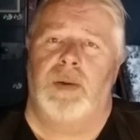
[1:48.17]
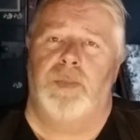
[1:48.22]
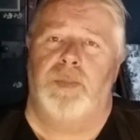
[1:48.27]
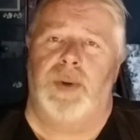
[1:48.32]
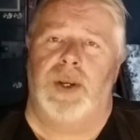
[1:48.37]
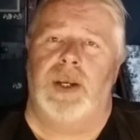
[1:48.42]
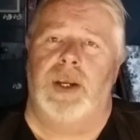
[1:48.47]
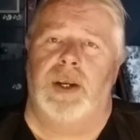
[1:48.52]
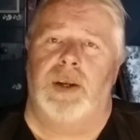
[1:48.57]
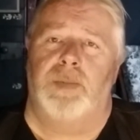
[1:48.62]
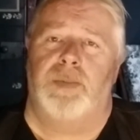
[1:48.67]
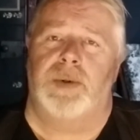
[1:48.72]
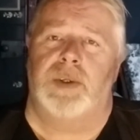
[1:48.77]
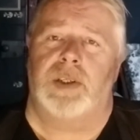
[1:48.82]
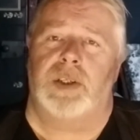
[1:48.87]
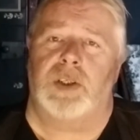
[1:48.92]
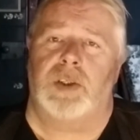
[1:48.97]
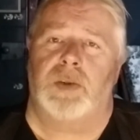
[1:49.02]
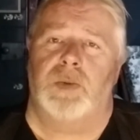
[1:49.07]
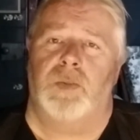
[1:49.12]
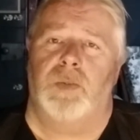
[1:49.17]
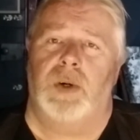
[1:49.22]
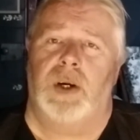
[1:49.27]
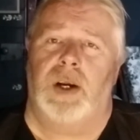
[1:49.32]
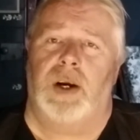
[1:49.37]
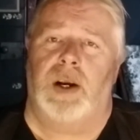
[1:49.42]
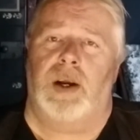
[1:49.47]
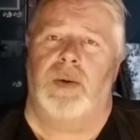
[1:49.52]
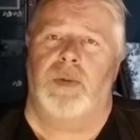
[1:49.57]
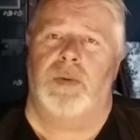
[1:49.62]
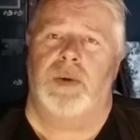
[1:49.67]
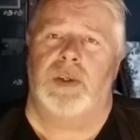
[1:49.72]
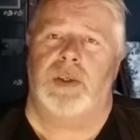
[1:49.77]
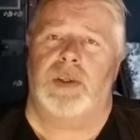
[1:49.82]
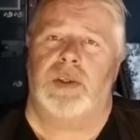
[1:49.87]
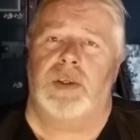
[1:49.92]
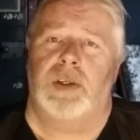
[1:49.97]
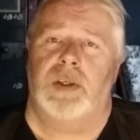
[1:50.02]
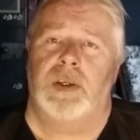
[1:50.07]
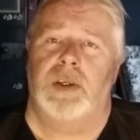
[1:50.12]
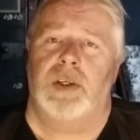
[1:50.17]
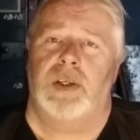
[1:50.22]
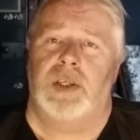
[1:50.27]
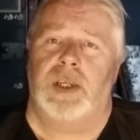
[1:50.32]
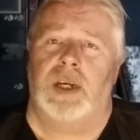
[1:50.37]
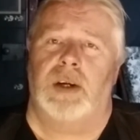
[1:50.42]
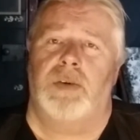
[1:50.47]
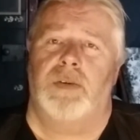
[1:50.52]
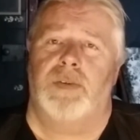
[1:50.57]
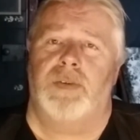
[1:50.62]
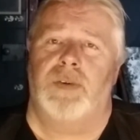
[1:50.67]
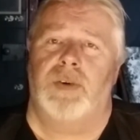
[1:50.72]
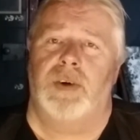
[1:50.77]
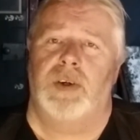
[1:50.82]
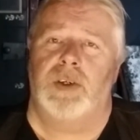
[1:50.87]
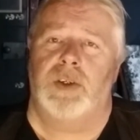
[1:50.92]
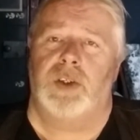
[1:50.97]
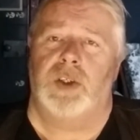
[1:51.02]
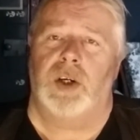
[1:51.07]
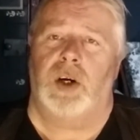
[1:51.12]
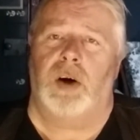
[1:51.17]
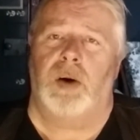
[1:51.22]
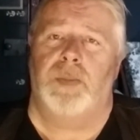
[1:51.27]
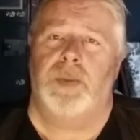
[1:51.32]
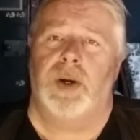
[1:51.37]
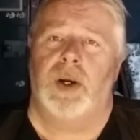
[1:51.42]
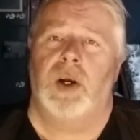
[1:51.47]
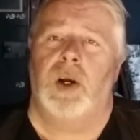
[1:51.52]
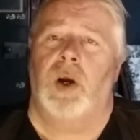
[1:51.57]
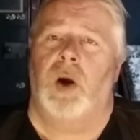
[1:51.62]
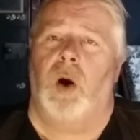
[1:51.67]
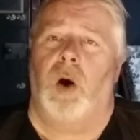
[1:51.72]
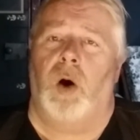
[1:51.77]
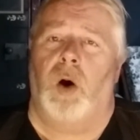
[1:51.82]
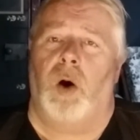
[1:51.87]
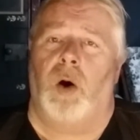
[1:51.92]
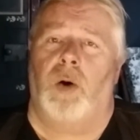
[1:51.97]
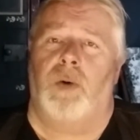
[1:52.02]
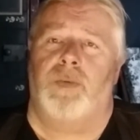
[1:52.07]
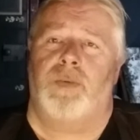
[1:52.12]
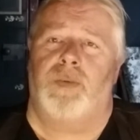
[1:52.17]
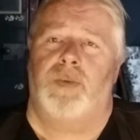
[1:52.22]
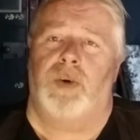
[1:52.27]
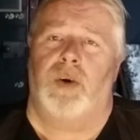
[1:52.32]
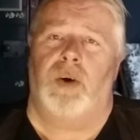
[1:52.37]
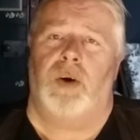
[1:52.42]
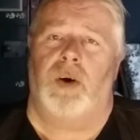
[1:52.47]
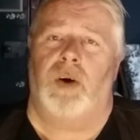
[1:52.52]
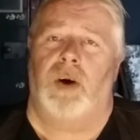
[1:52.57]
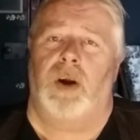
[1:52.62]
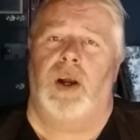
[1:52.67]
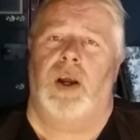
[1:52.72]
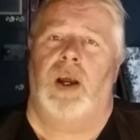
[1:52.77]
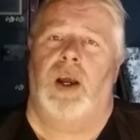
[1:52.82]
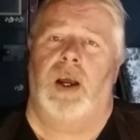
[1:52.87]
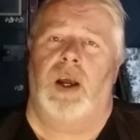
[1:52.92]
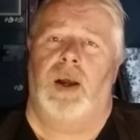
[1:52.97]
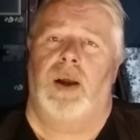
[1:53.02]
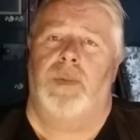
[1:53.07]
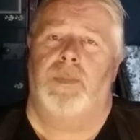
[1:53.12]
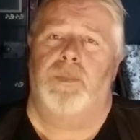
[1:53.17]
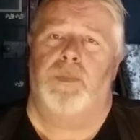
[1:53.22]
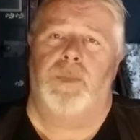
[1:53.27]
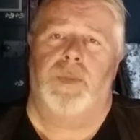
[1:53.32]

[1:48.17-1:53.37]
been in a position where I was turned down for a job or for a